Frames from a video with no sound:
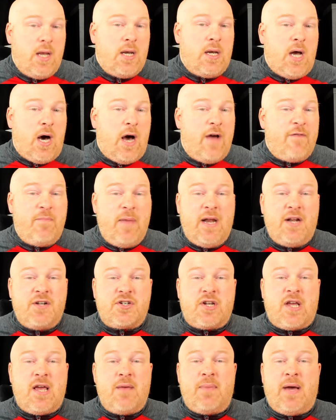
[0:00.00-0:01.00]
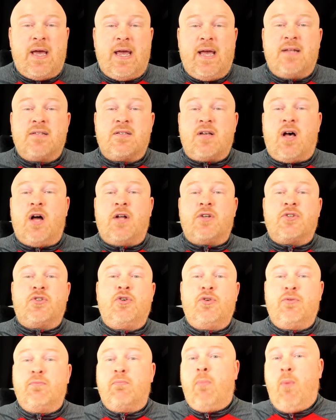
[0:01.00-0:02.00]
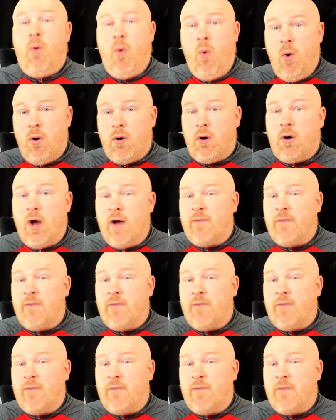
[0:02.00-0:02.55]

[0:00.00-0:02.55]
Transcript: Now I've managed to get my hands on two more